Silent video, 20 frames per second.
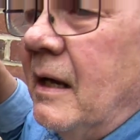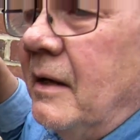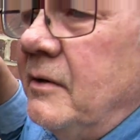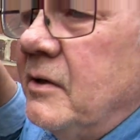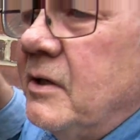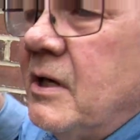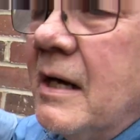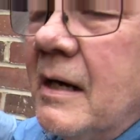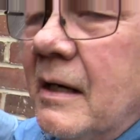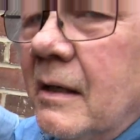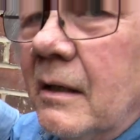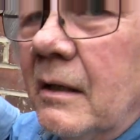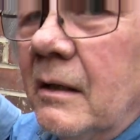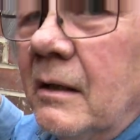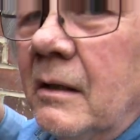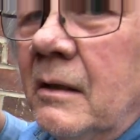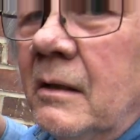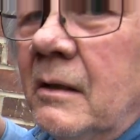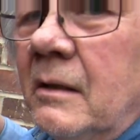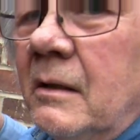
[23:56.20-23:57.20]

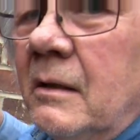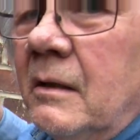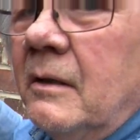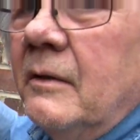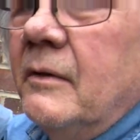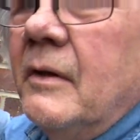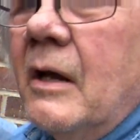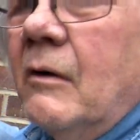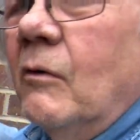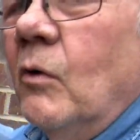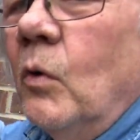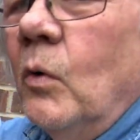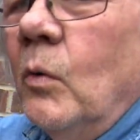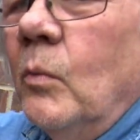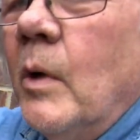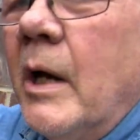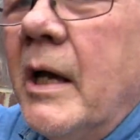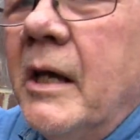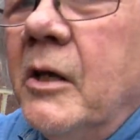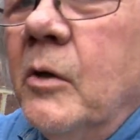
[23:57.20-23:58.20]
until they're all
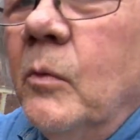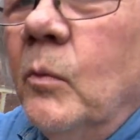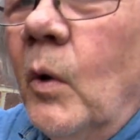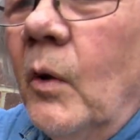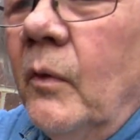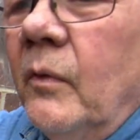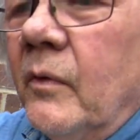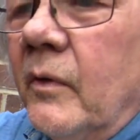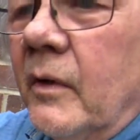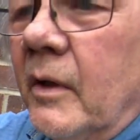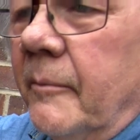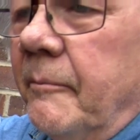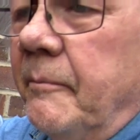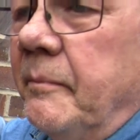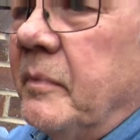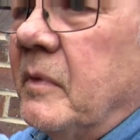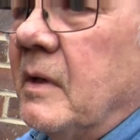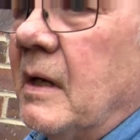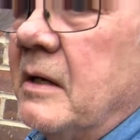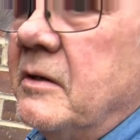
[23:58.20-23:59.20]
where you want them.
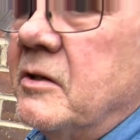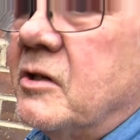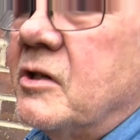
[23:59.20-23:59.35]
And